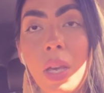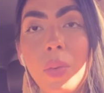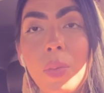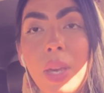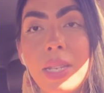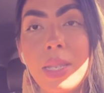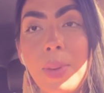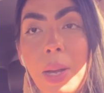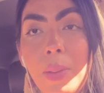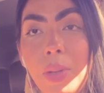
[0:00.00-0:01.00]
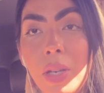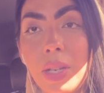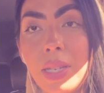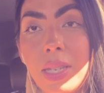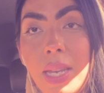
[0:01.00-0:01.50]
Rain is about
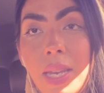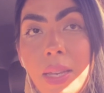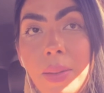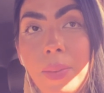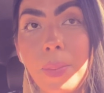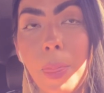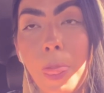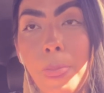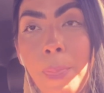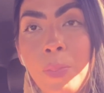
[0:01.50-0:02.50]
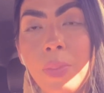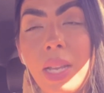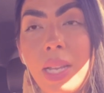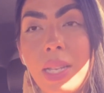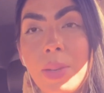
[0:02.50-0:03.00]
purity.
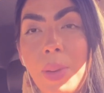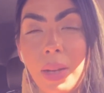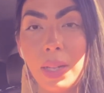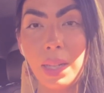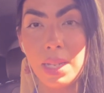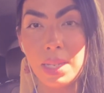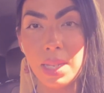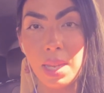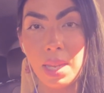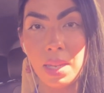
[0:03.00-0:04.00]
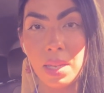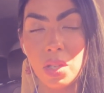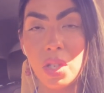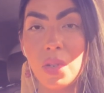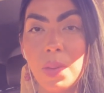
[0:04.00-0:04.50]
It's about cleansing.
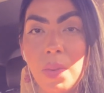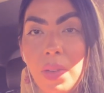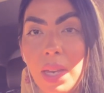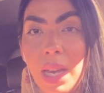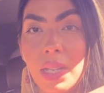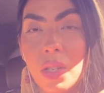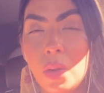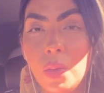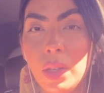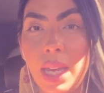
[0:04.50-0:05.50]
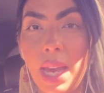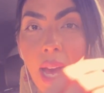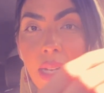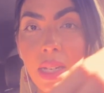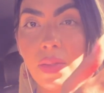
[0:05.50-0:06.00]
So some of you guys are really
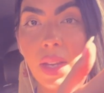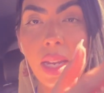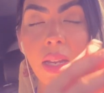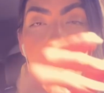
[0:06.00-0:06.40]
activating a